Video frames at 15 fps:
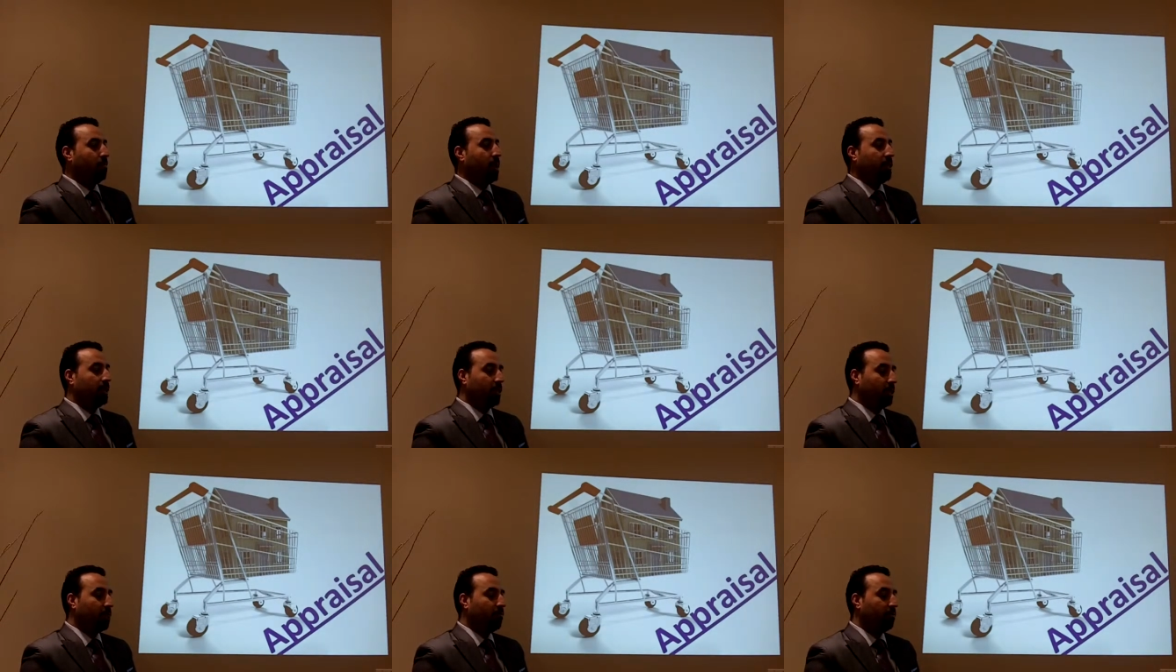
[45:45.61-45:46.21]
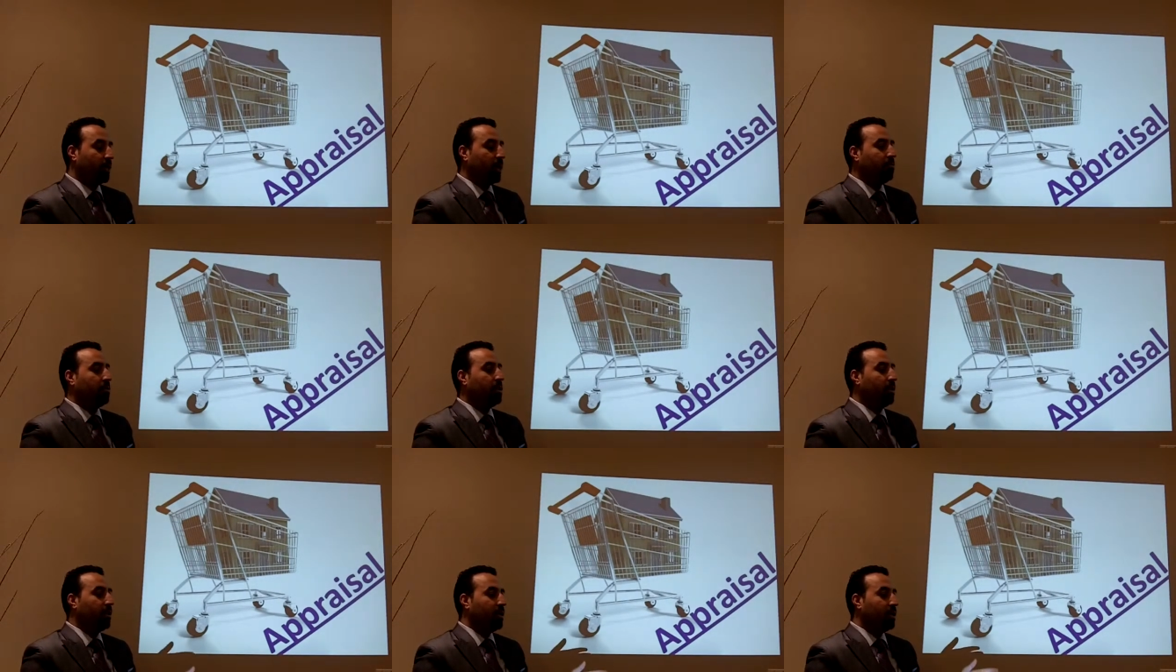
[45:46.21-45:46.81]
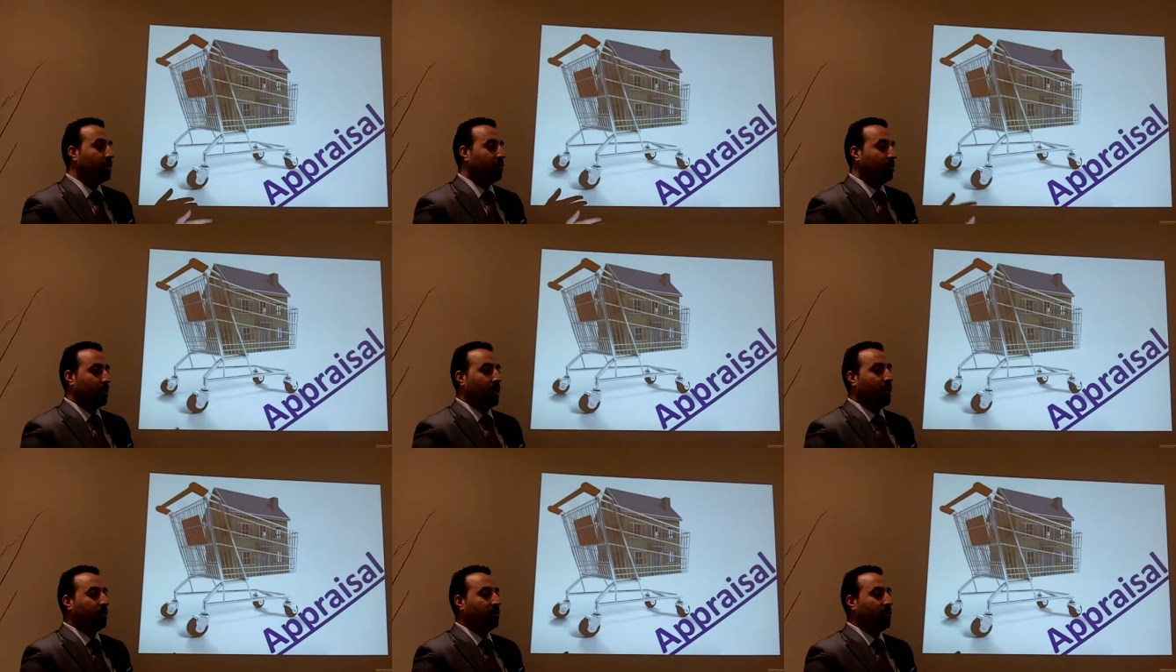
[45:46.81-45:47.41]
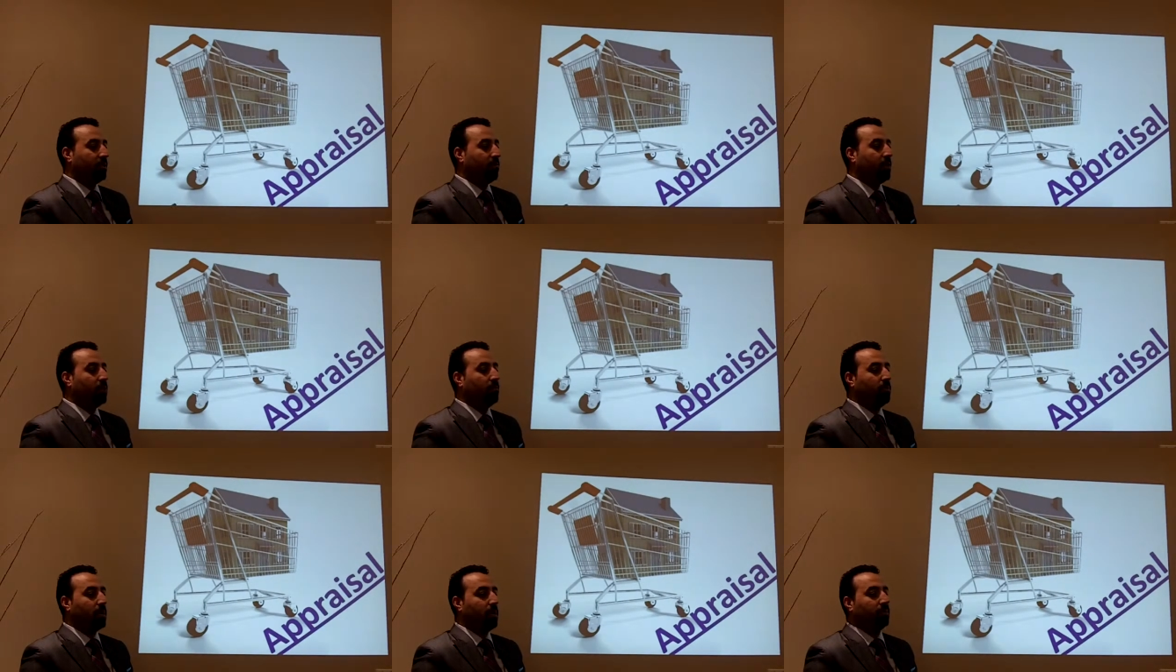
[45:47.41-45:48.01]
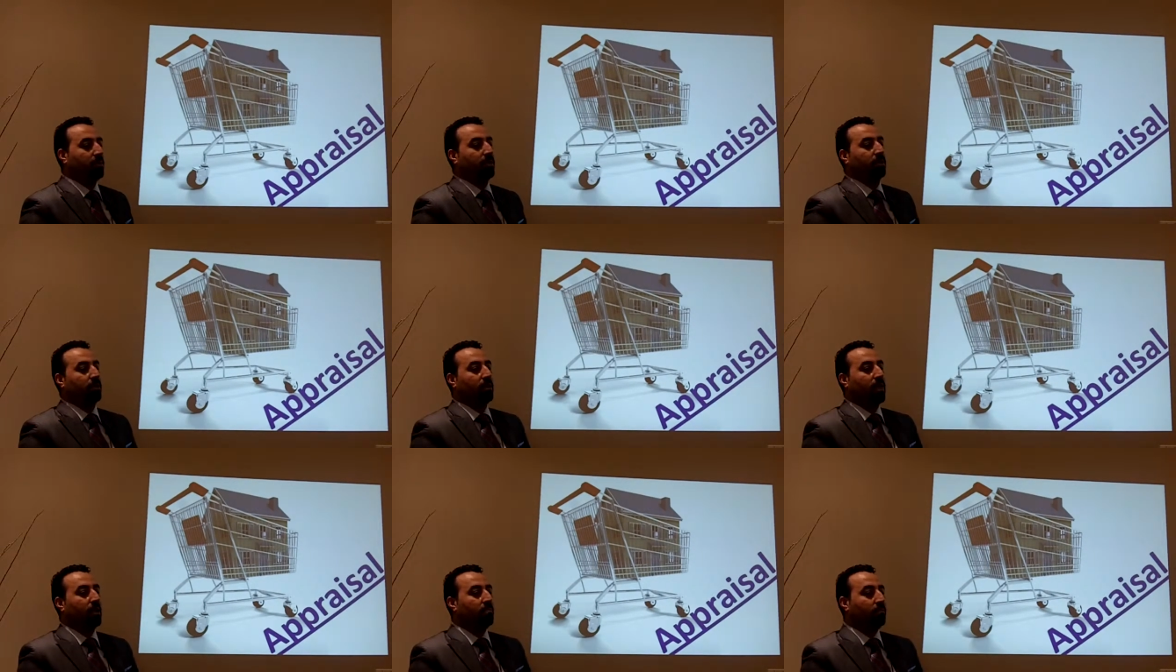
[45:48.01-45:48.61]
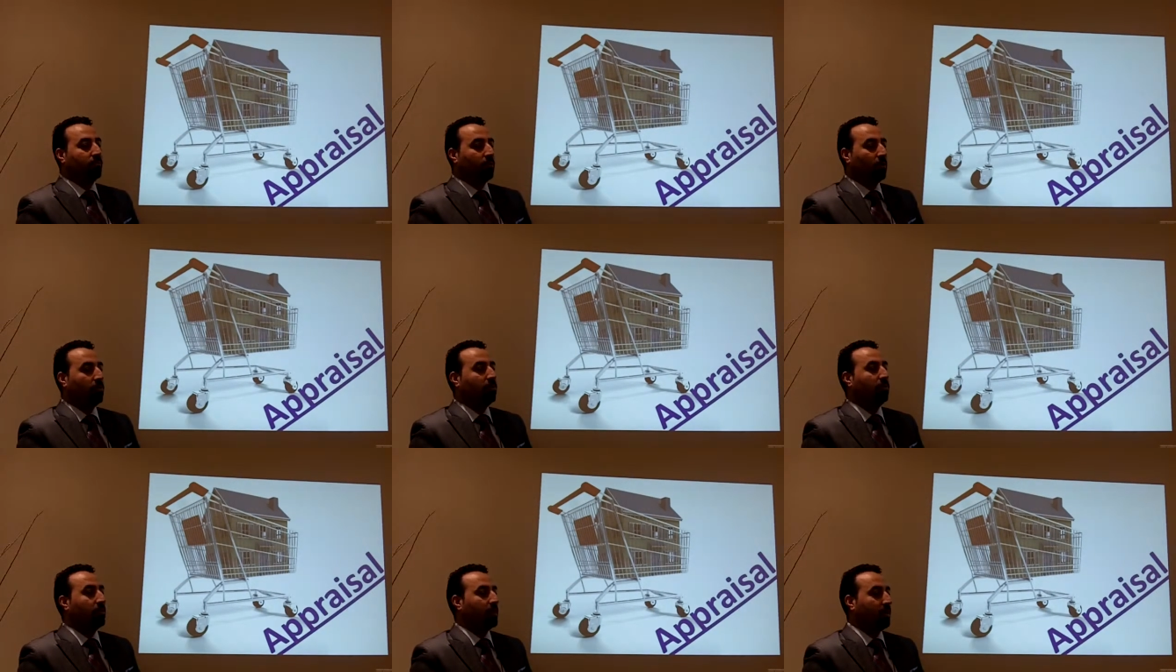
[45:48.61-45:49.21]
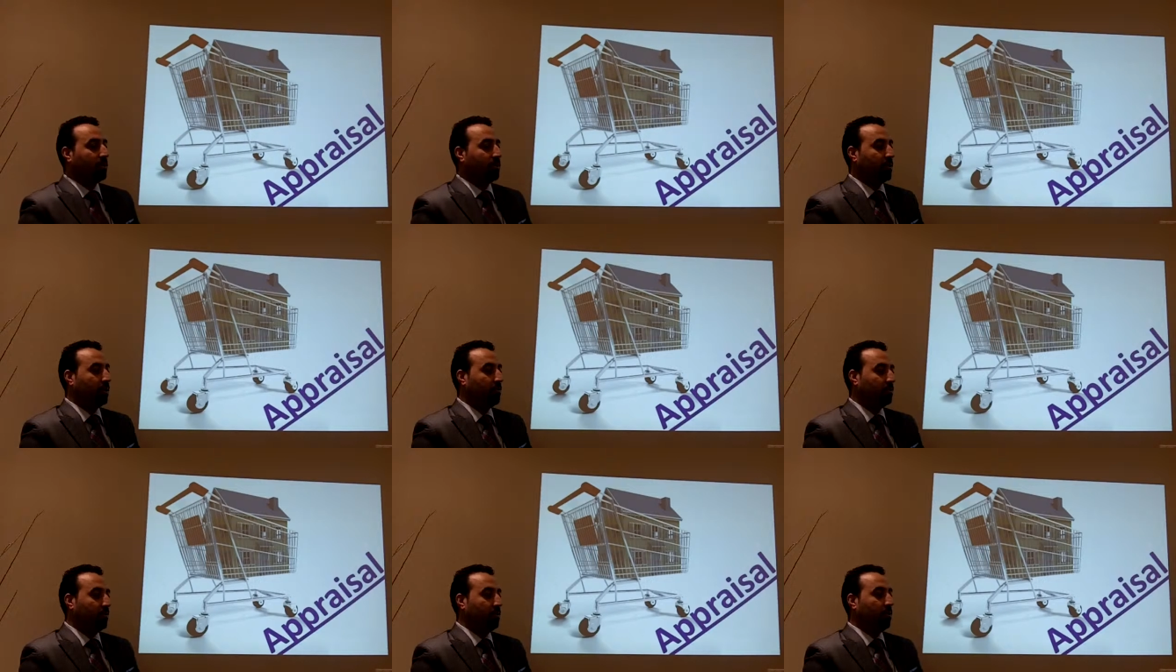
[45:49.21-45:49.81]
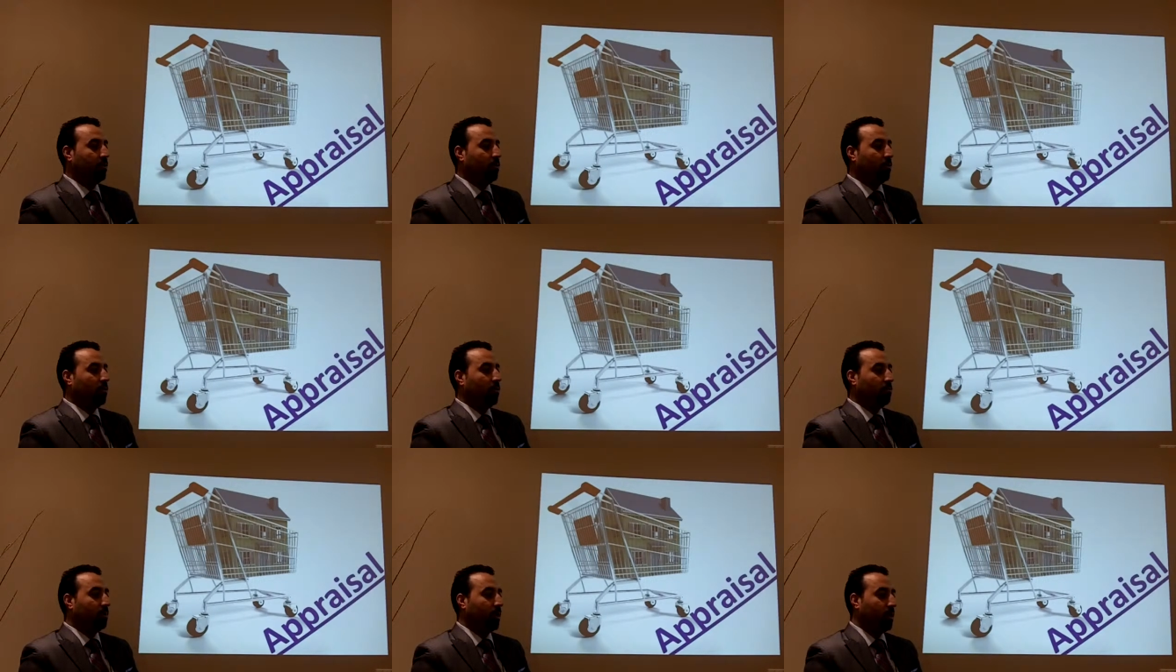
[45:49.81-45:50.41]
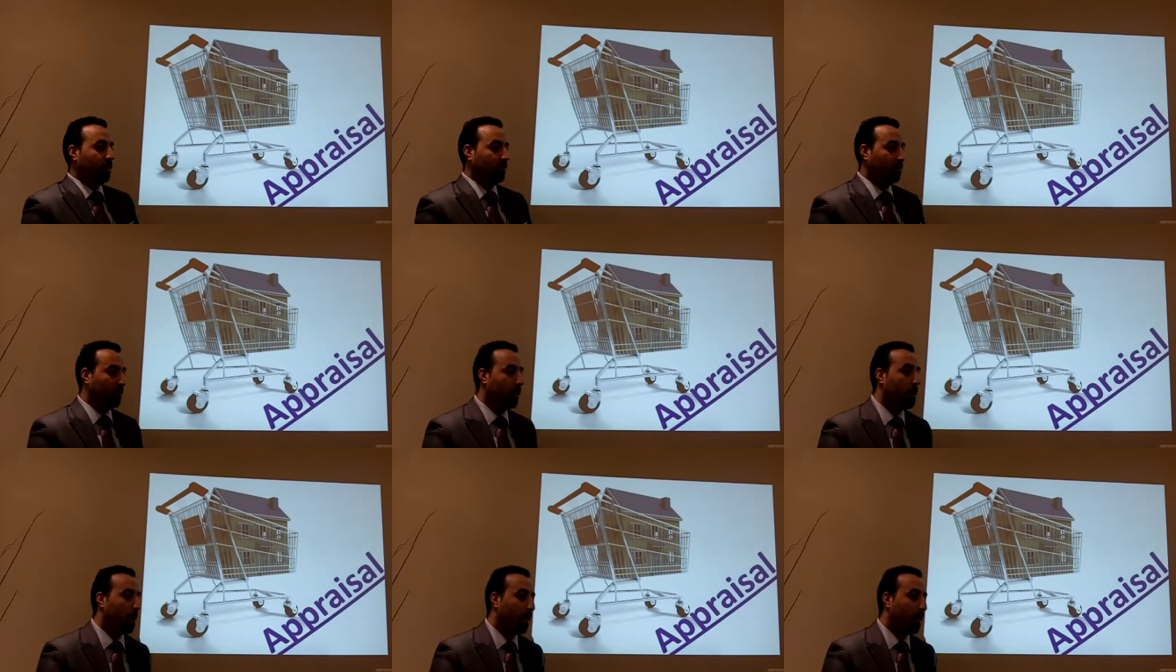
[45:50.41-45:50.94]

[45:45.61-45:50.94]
by the shift, I mean today it's at one price, at yeah, the time of closing, it's a different lower price.